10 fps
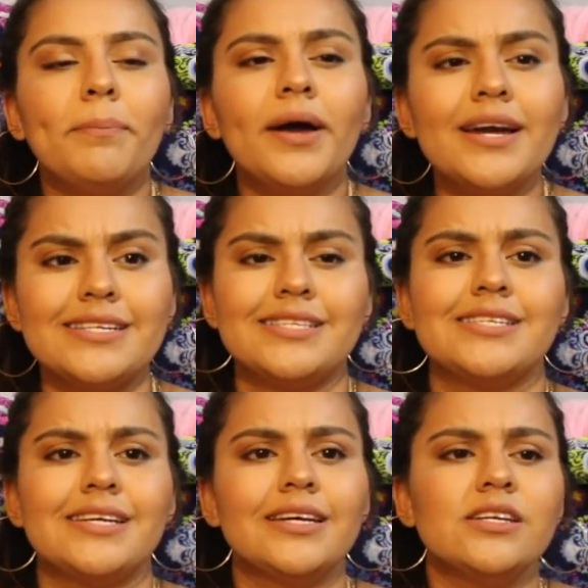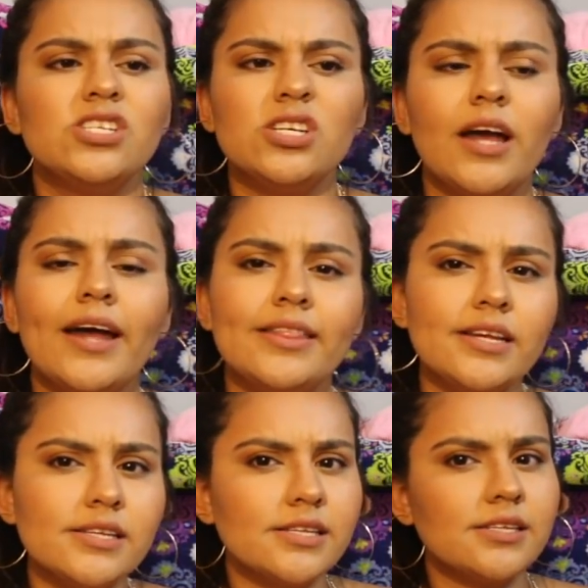But she, at
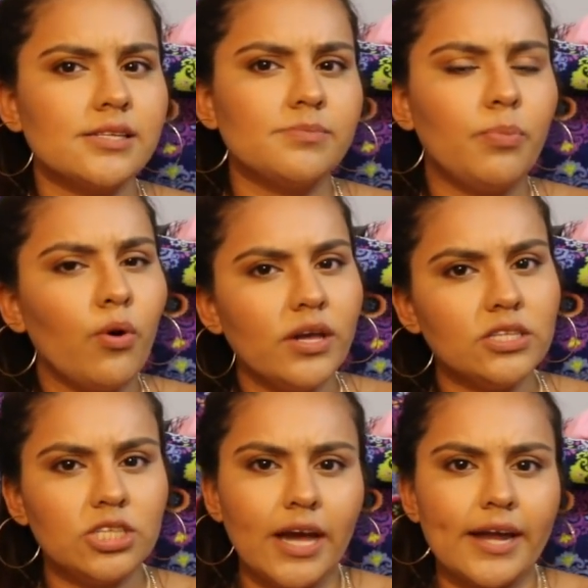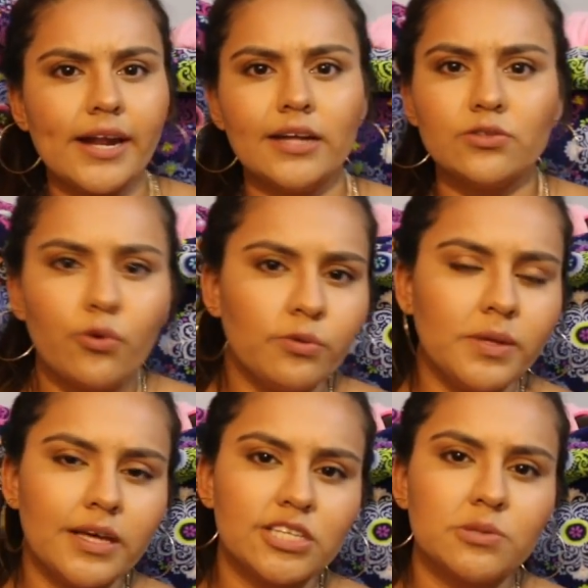this point, she had not told
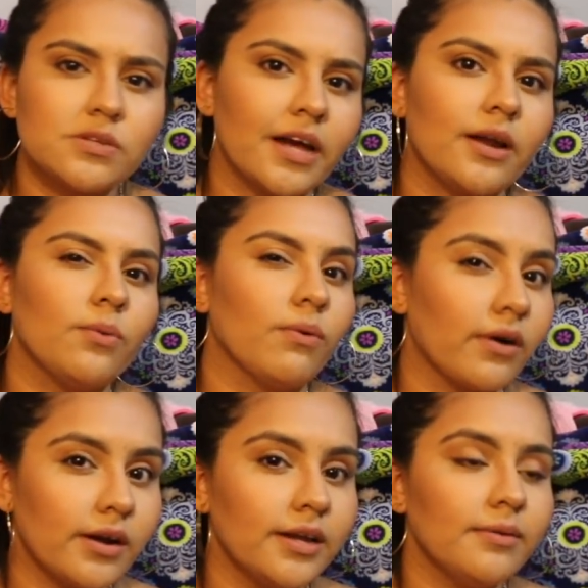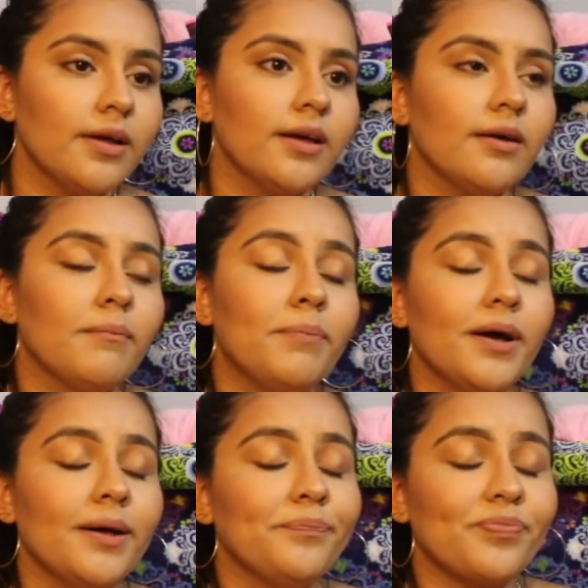me that she was kind of worried.
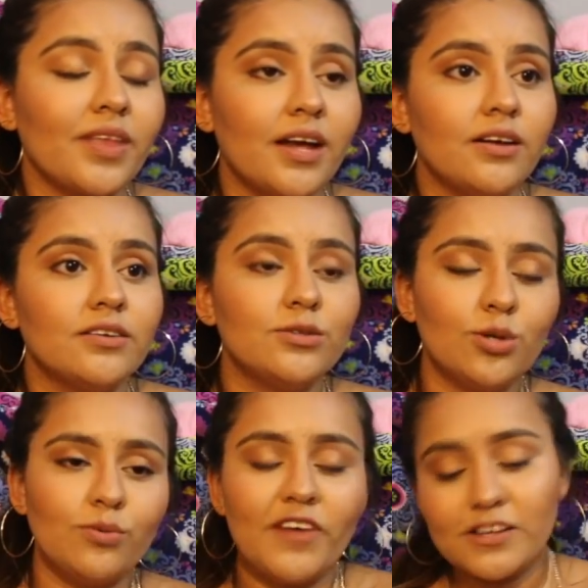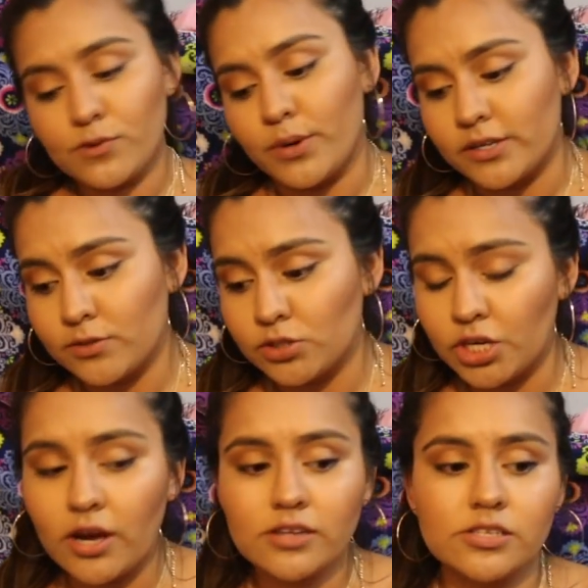But so fast forward, so
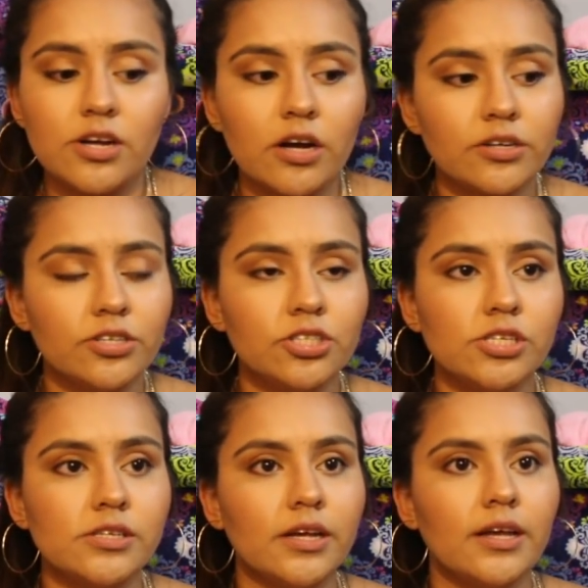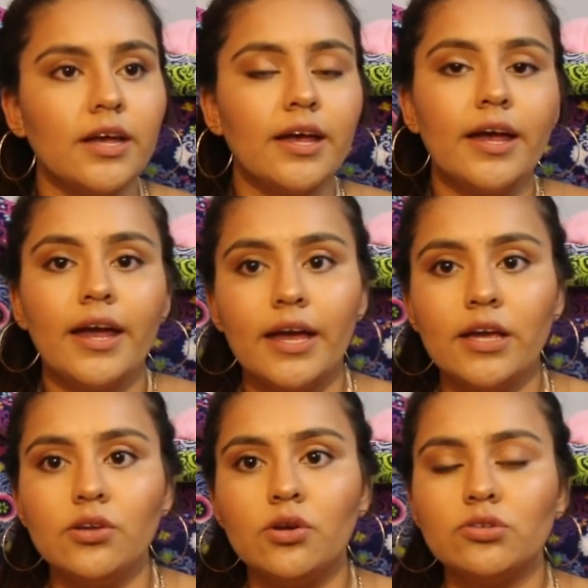she calls a doctor and she's like,
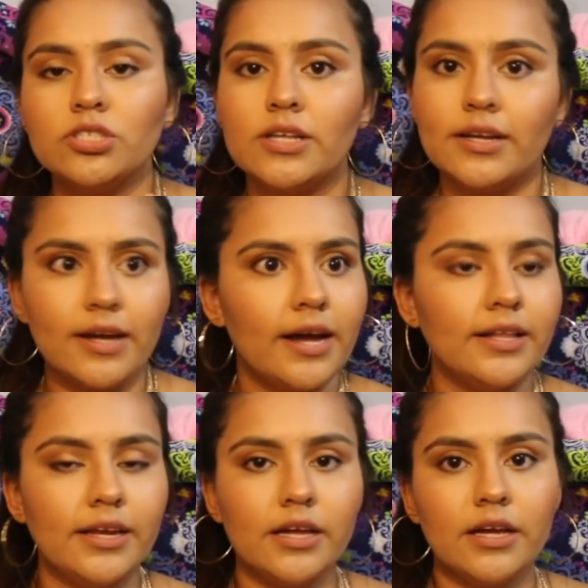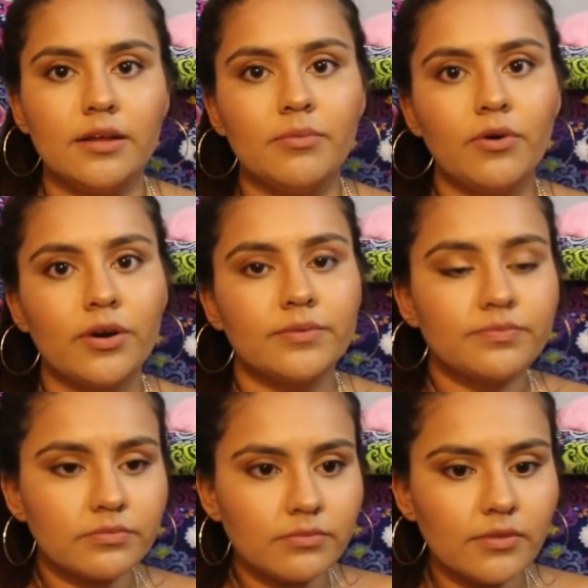hey, you know, she's not dilating anymore
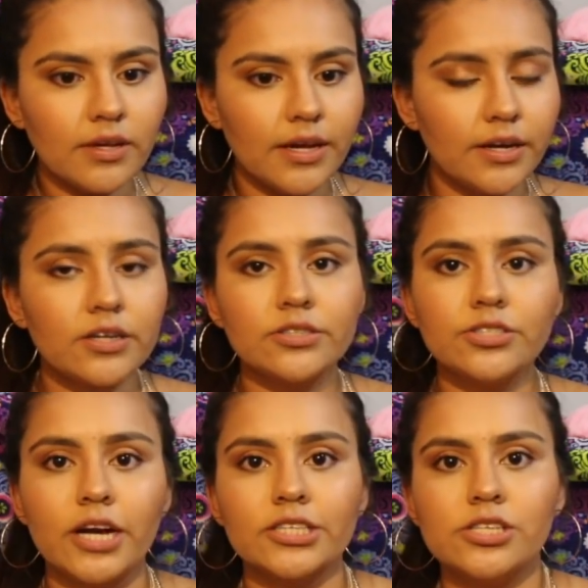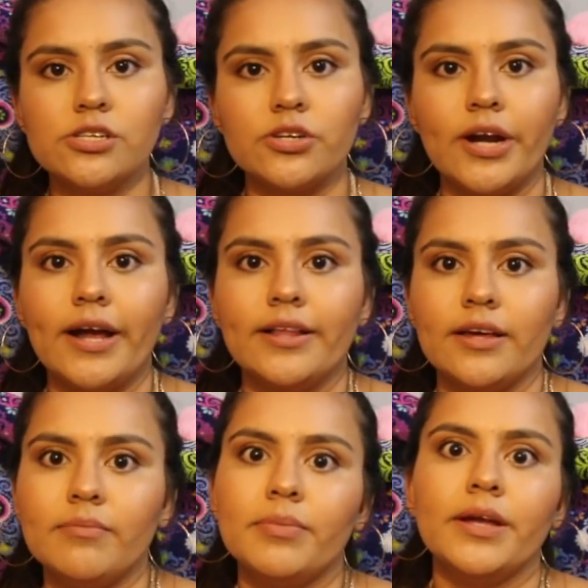and her contractions are not
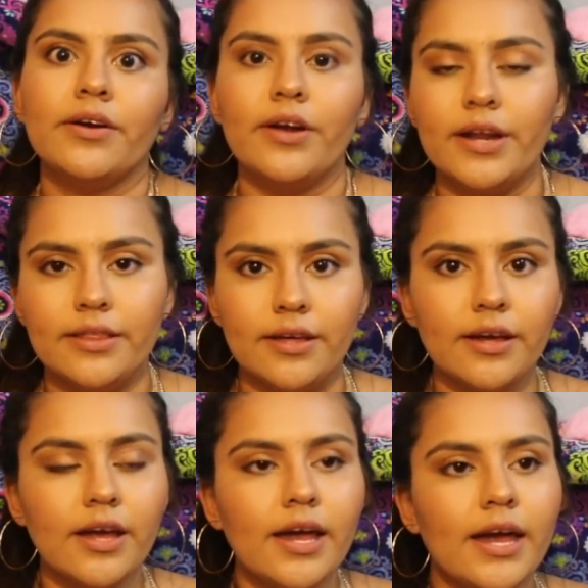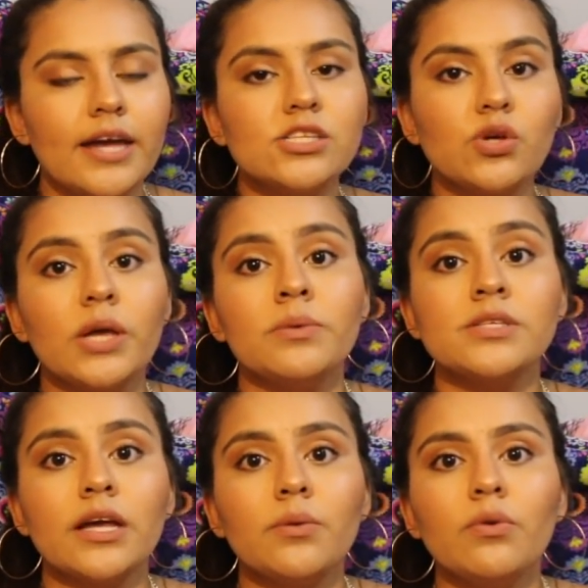like big or anything. And so he
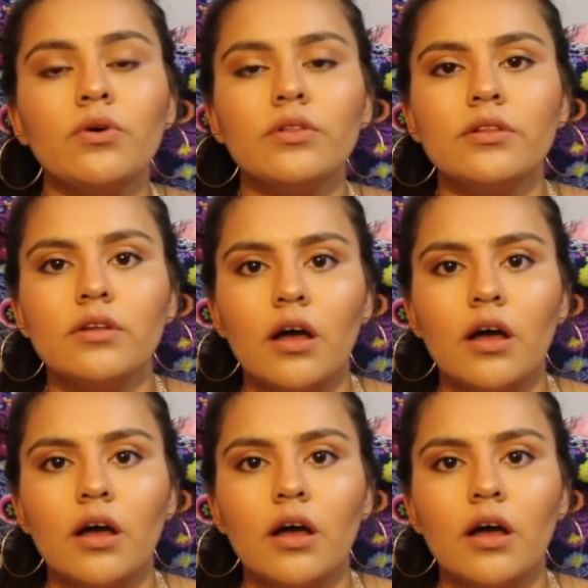was like, well,